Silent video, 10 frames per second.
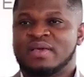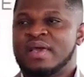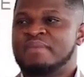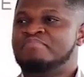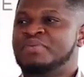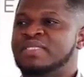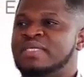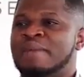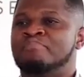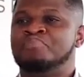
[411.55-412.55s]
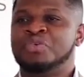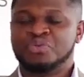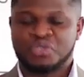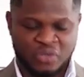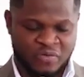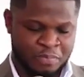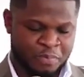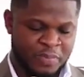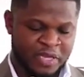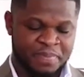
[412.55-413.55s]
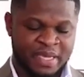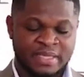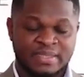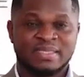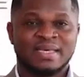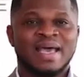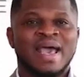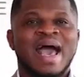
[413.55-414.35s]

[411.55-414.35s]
and brazen abuse of the public purse